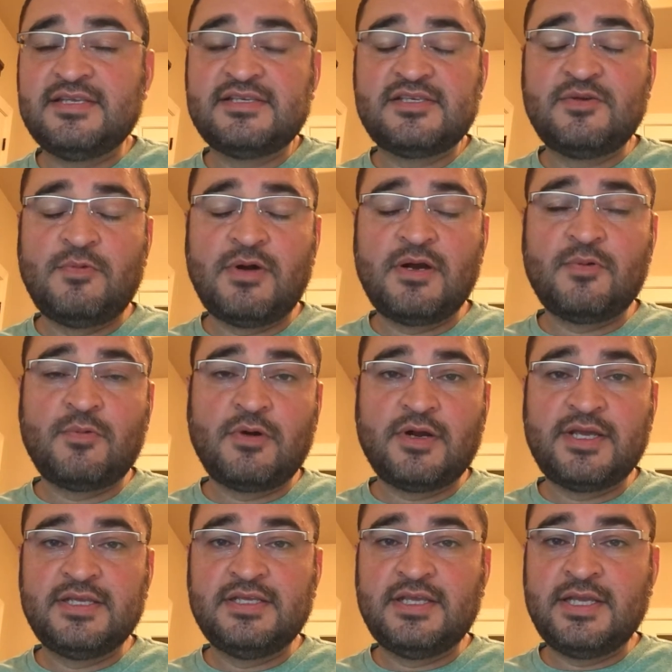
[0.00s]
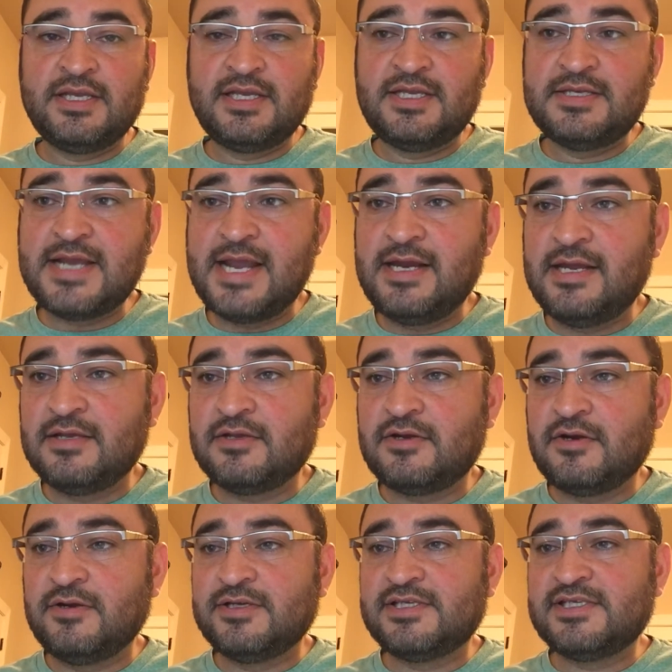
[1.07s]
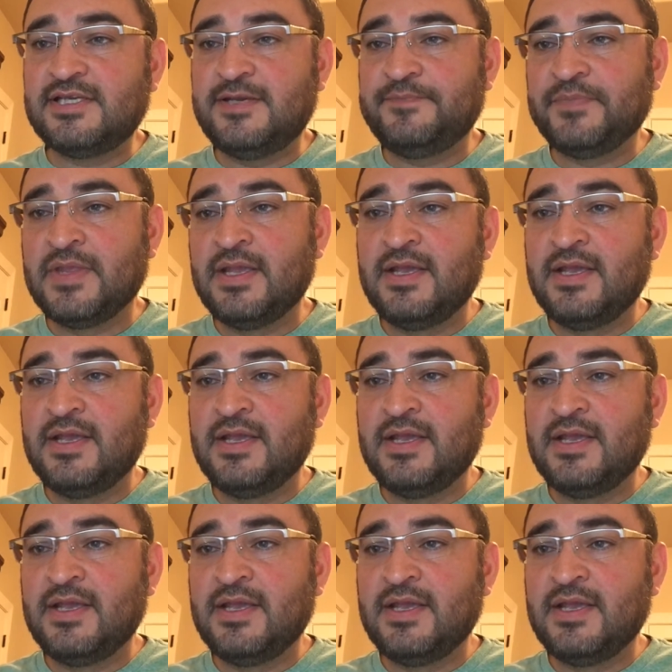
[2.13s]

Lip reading: tends to want to work in Canadian currency.